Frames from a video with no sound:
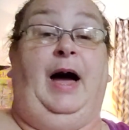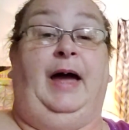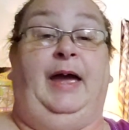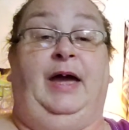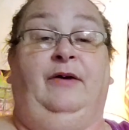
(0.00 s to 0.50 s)

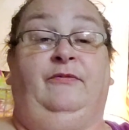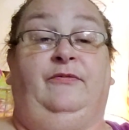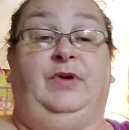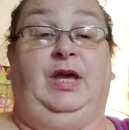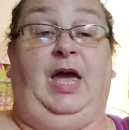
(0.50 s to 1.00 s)
I
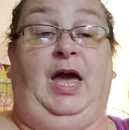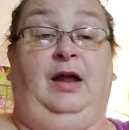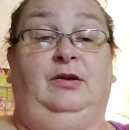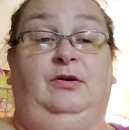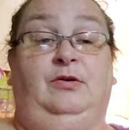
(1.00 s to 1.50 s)
have
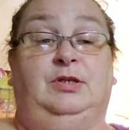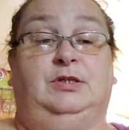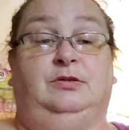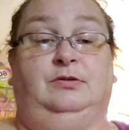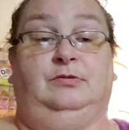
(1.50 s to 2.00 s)
canned
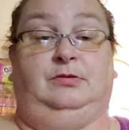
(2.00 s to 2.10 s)
goods,